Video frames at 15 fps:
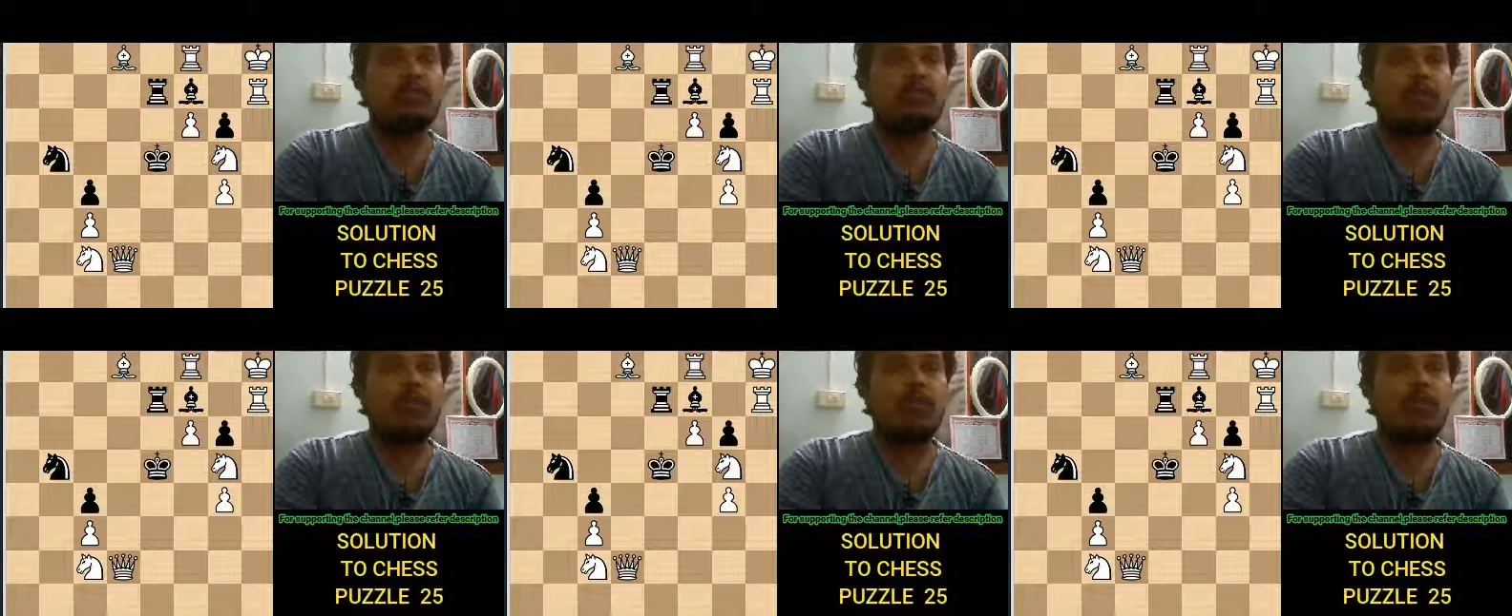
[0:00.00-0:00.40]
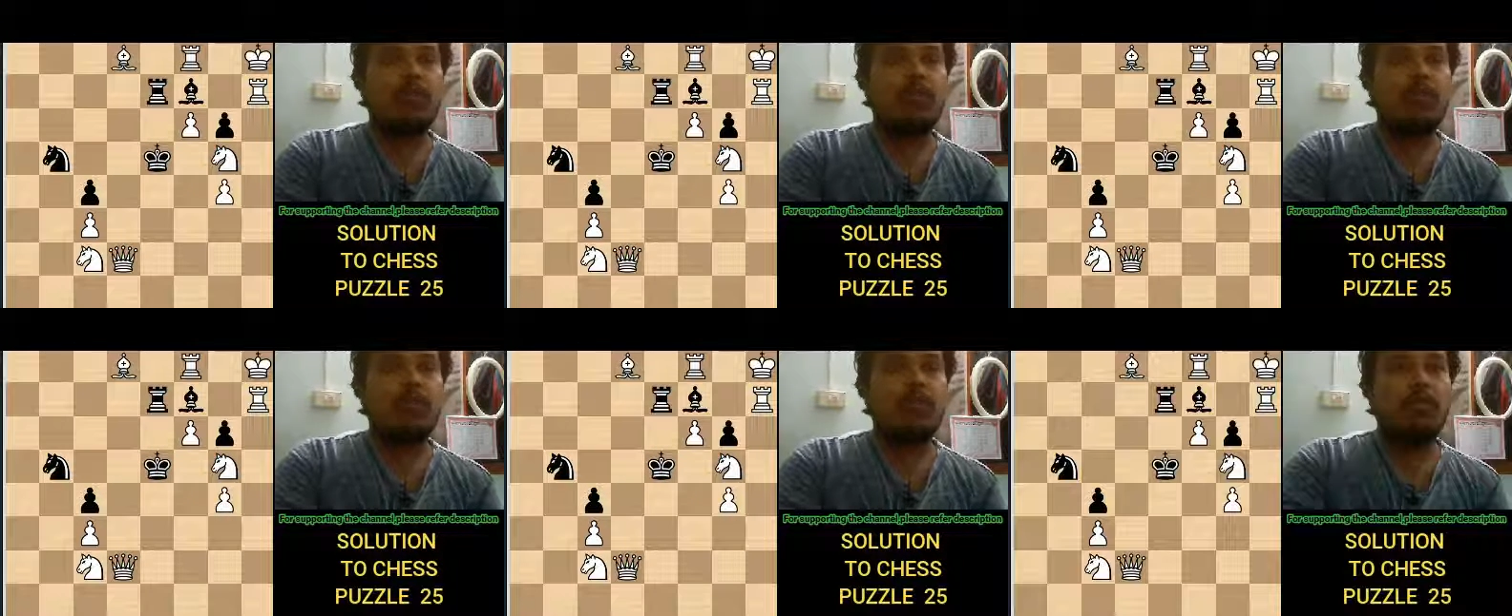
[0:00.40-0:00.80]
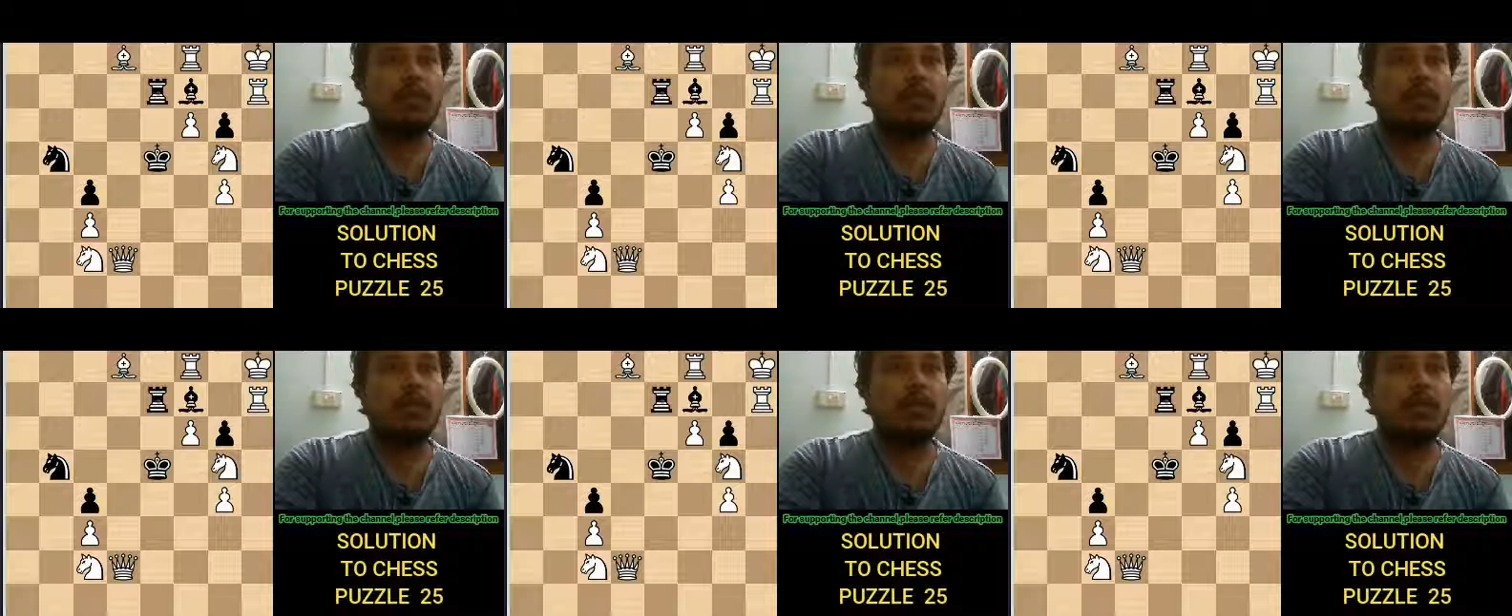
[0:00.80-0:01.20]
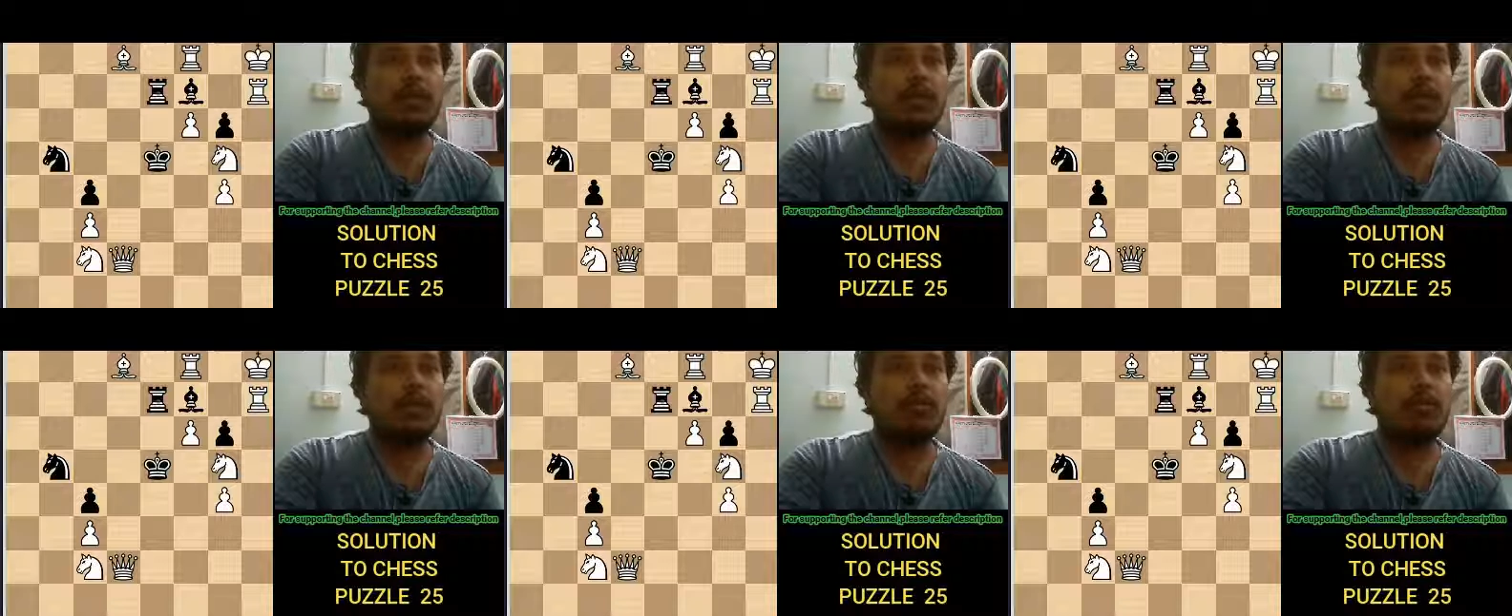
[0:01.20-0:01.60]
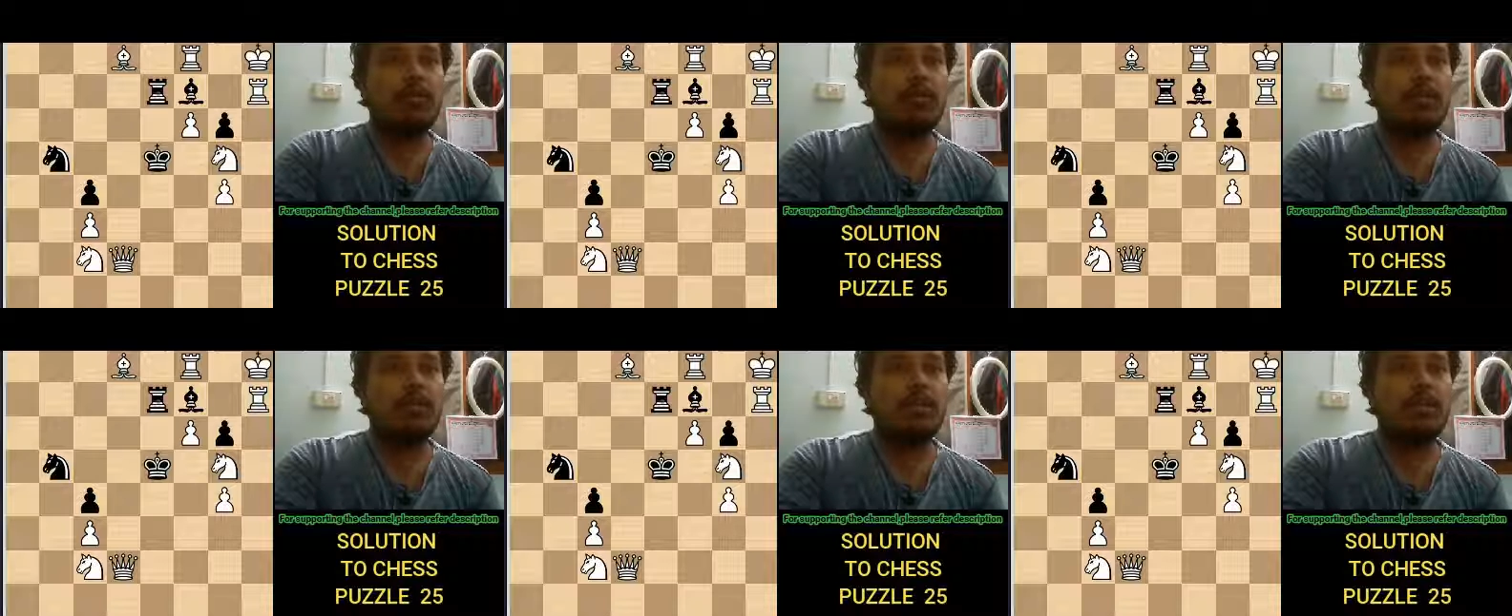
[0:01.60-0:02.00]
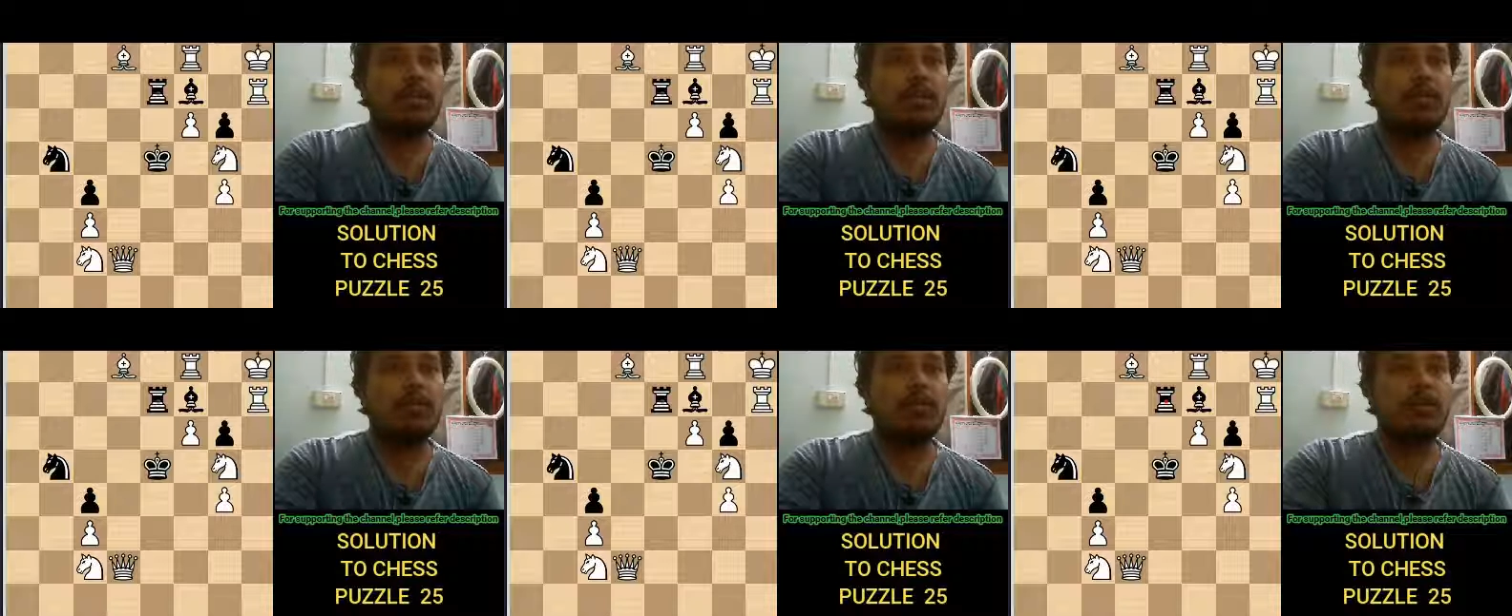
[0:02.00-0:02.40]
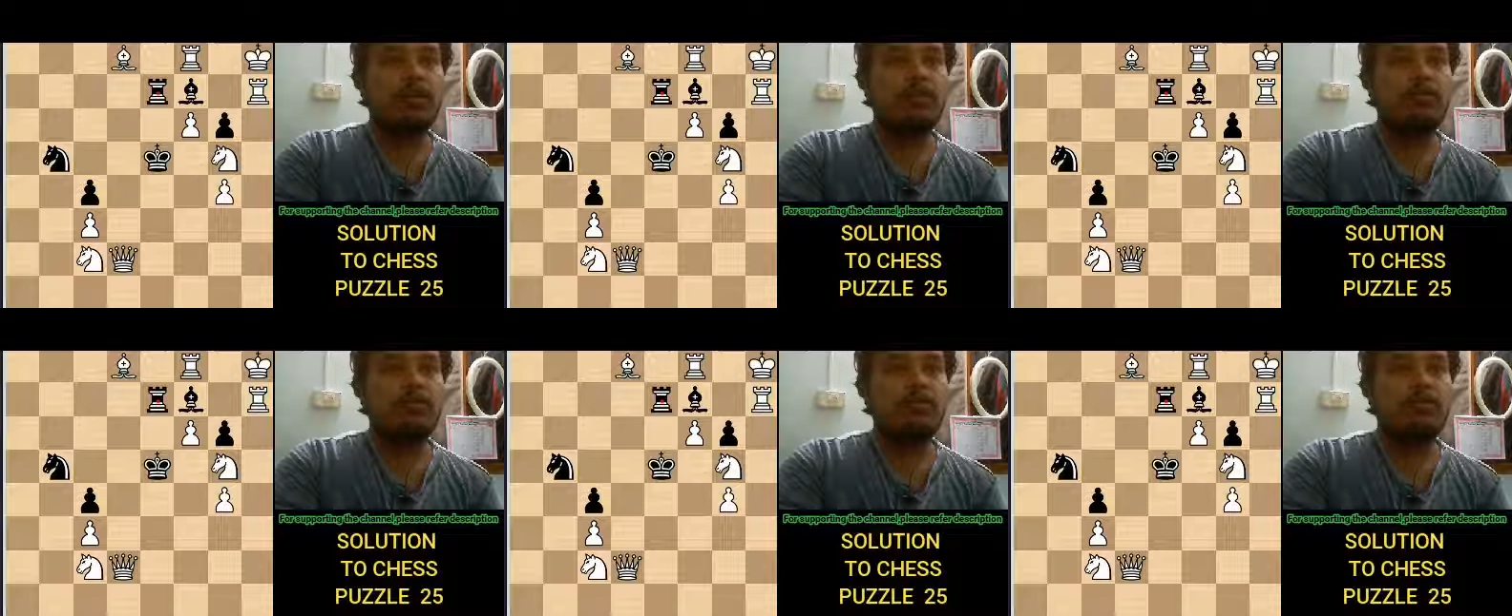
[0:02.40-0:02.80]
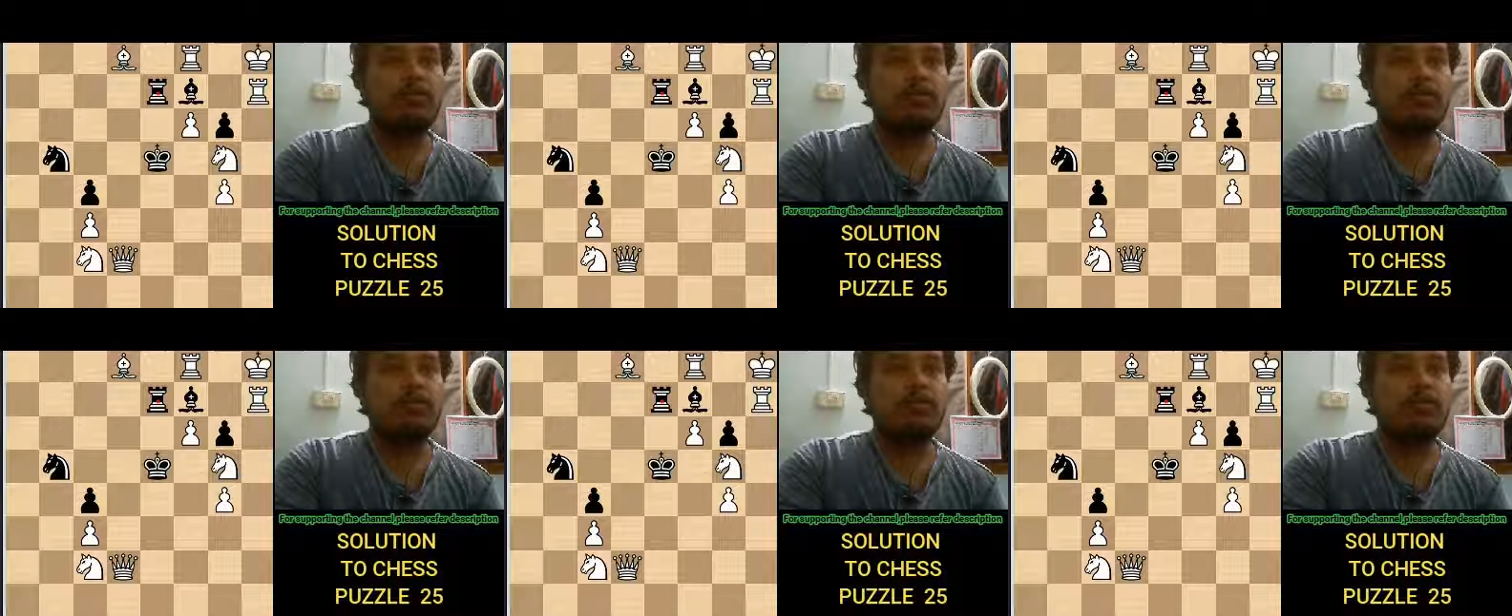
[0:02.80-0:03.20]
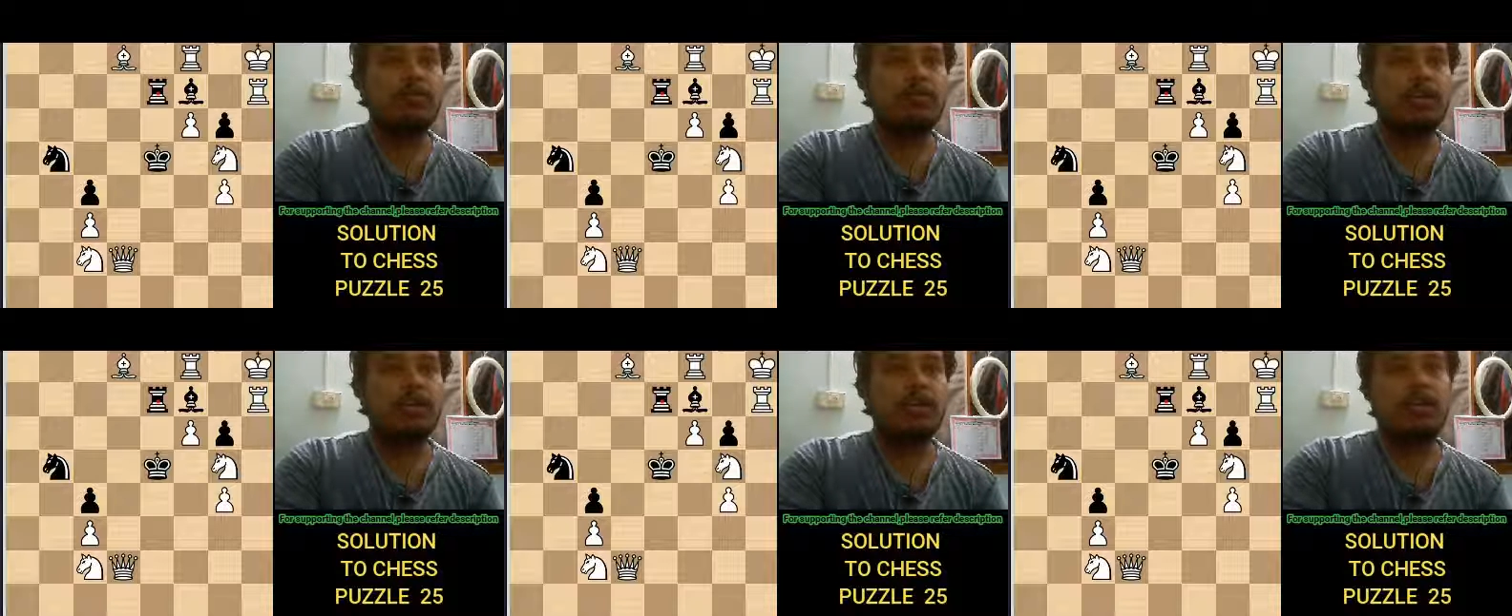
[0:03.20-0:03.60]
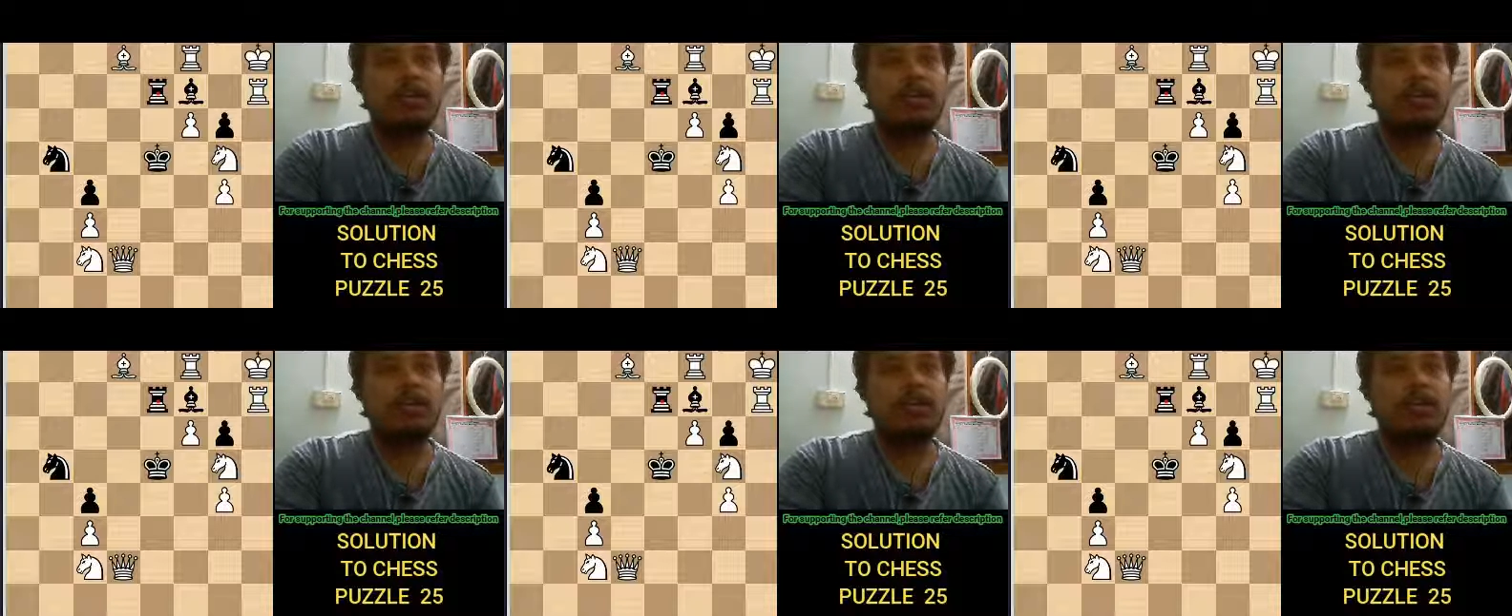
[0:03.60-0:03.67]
So in order to